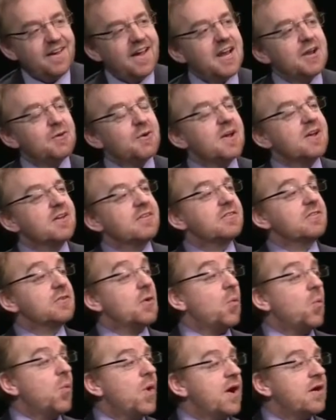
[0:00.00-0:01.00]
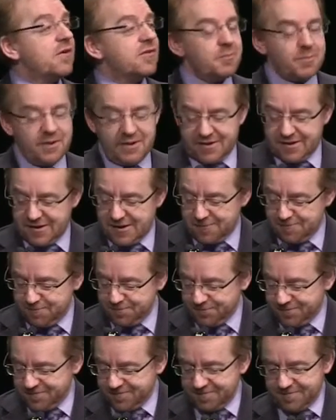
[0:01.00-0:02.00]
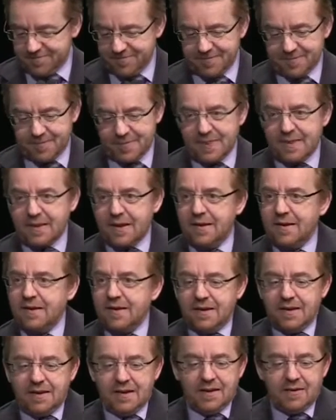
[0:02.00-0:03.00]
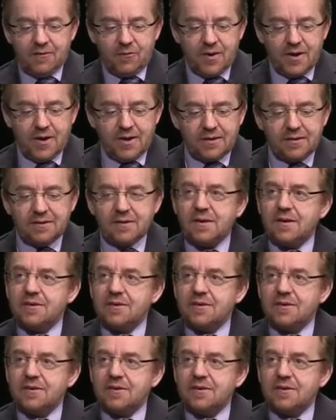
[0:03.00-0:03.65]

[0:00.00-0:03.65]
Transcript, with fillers: Anyway, so where to begin? Well,